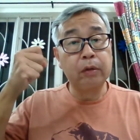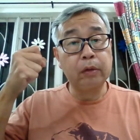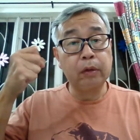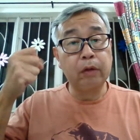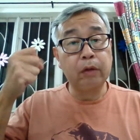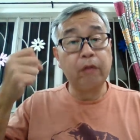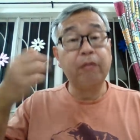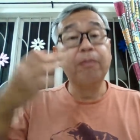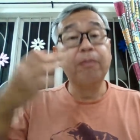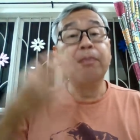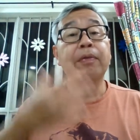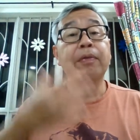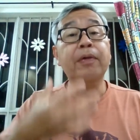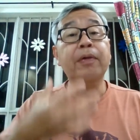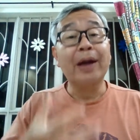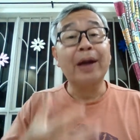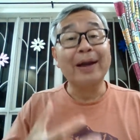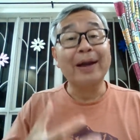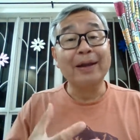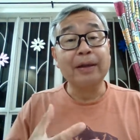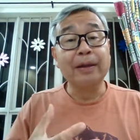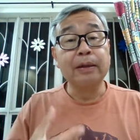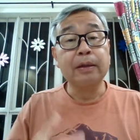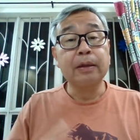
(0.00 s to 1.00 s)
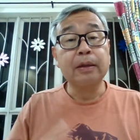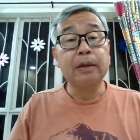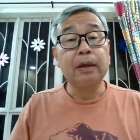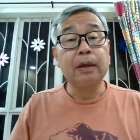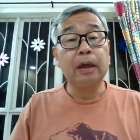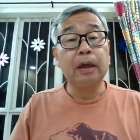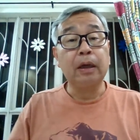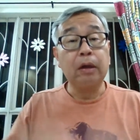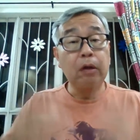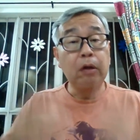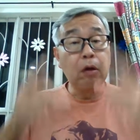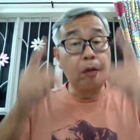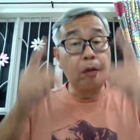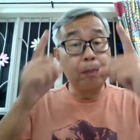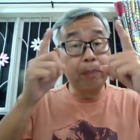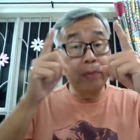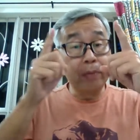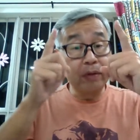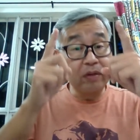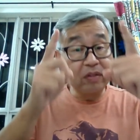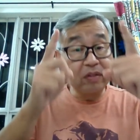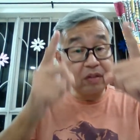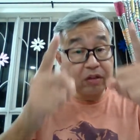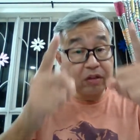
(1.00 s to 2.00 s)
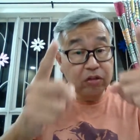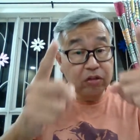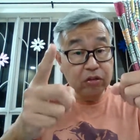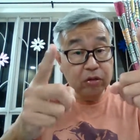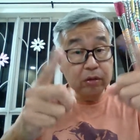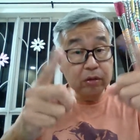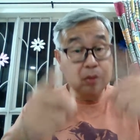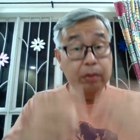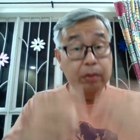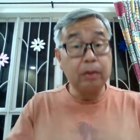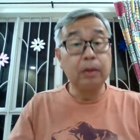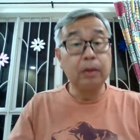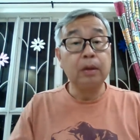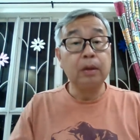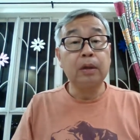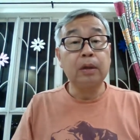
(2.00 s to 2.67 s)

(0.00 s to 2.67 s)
of pride, a lot of precision,